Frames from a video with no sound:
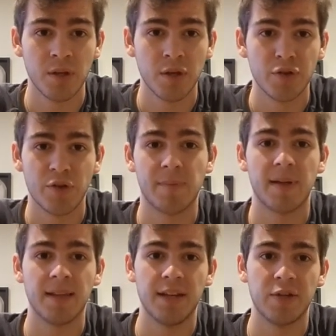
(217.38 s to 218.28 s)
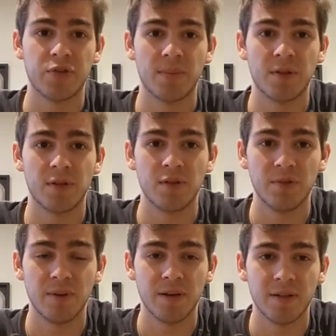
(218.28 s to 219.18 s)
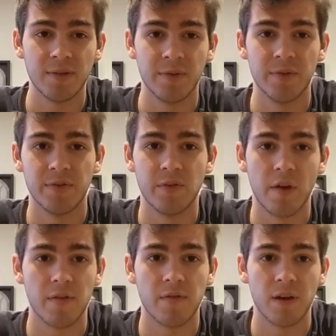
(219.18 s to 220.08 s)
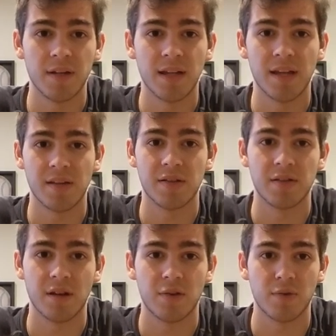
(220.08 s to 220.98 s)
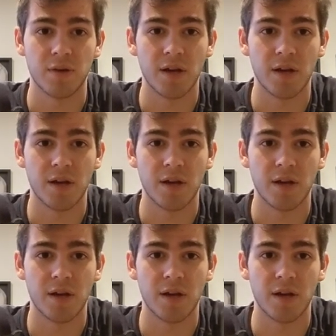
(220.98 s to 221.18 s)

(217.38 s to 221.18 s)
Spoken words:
During my latest trip to Cuba, it was very fun getting stuck through